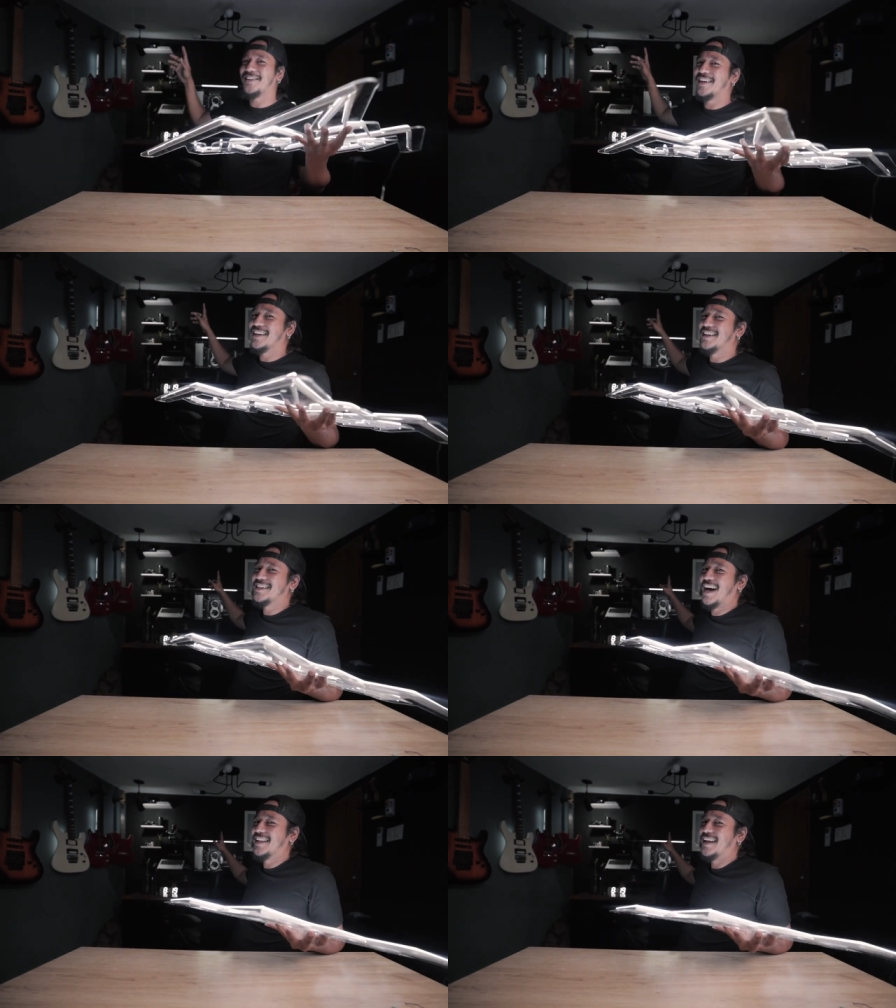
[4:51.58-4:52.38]
ito ni
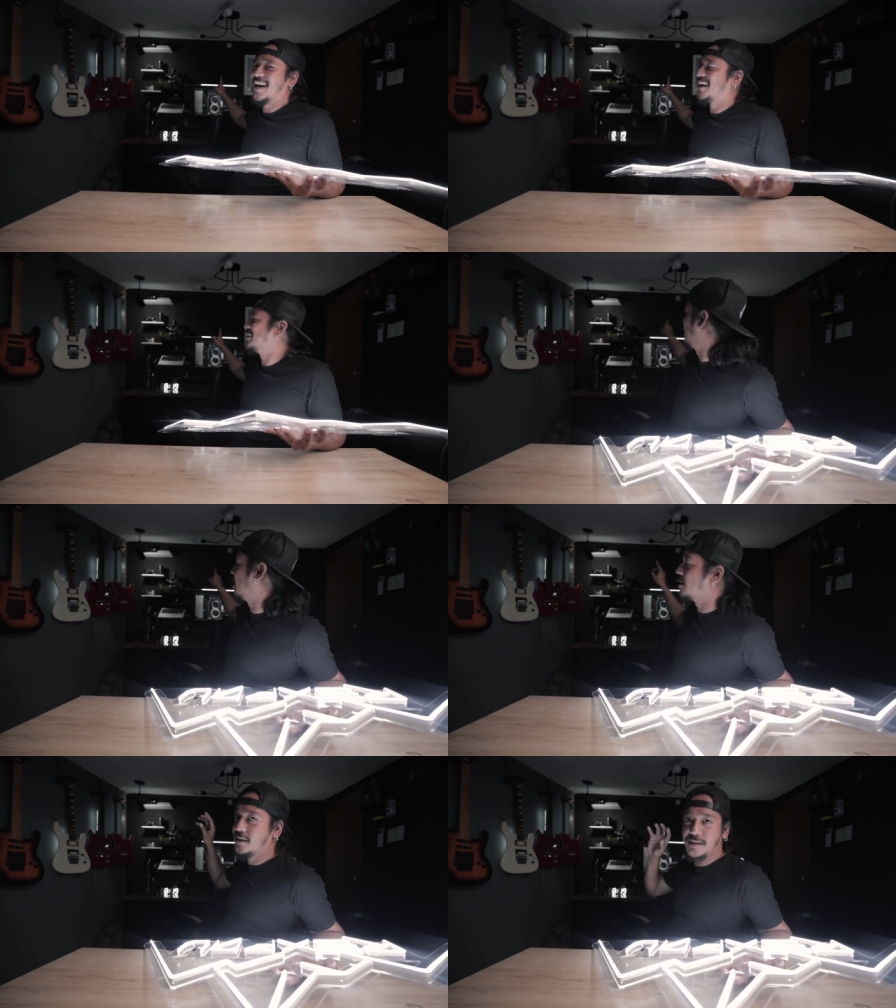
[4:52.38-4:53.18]
Sidra
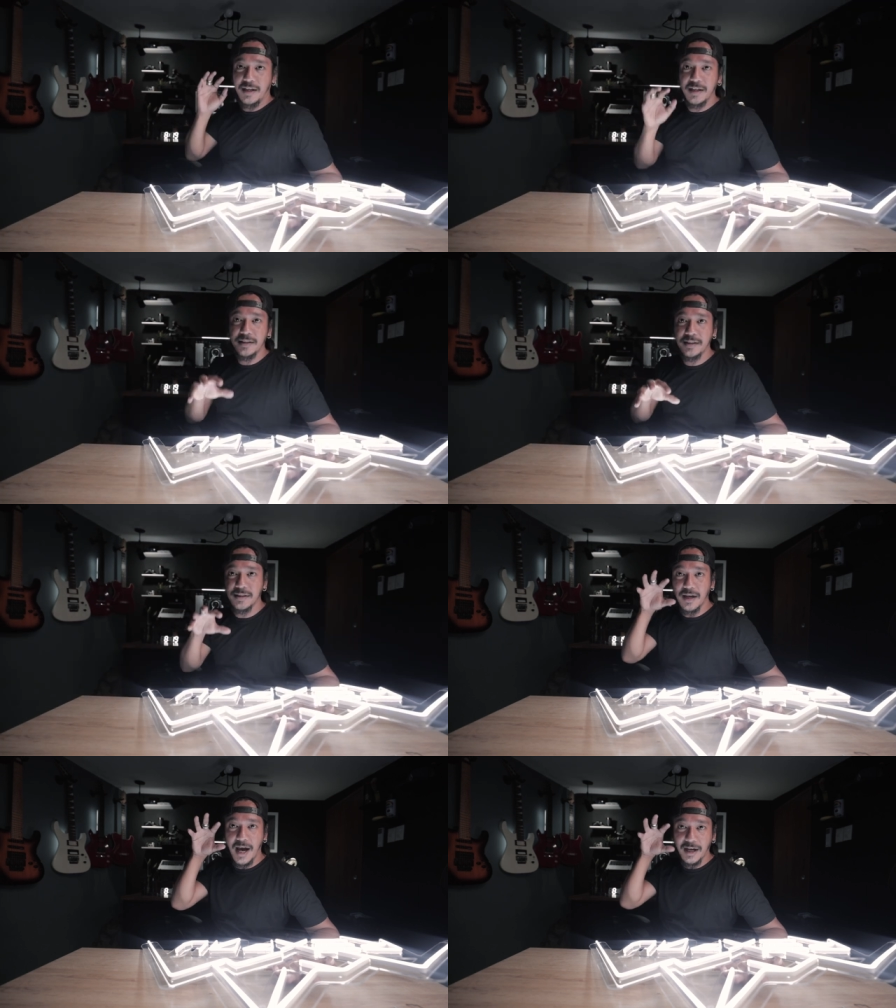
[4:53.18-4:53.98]
uh, this
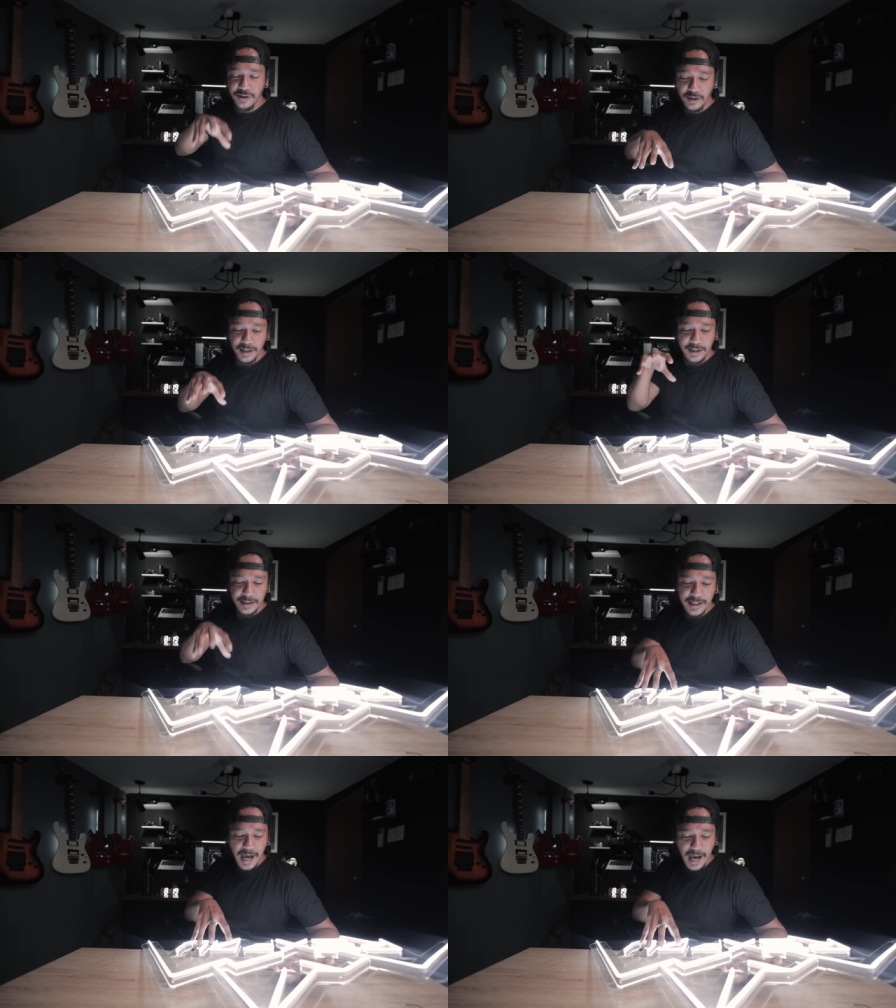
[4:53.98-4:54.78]
is actually
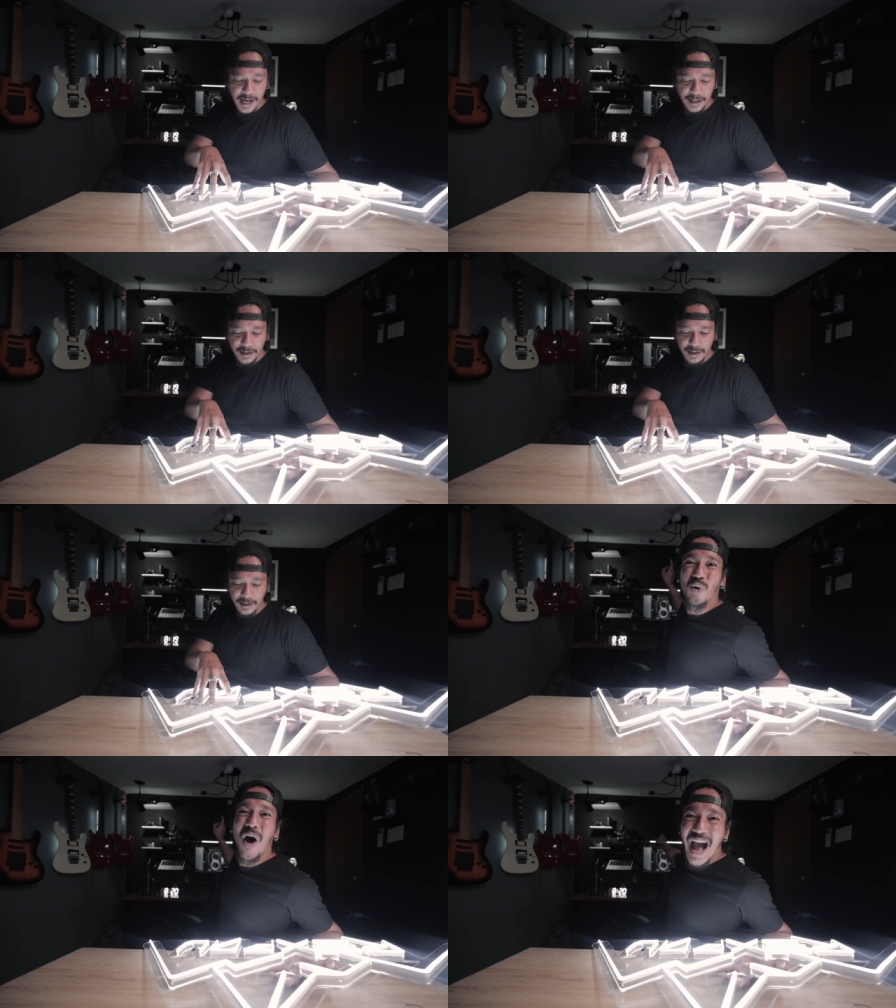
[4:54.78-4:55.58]
designed
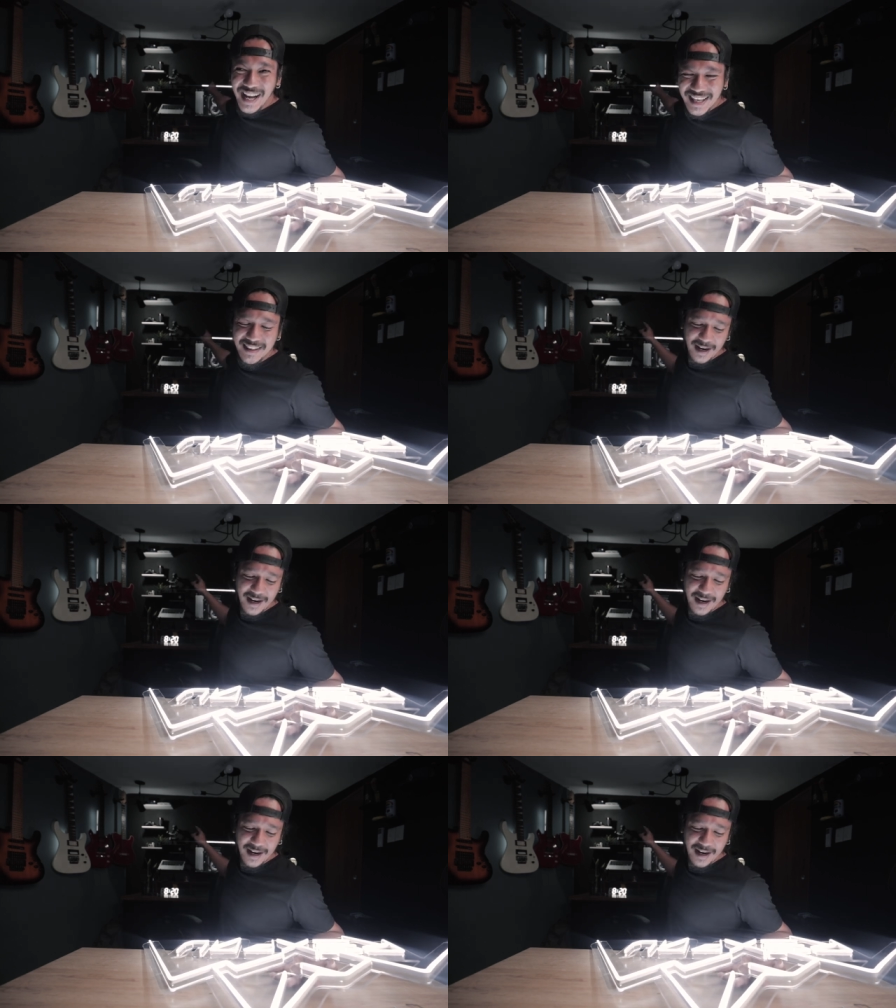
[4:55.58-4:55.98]
to hang in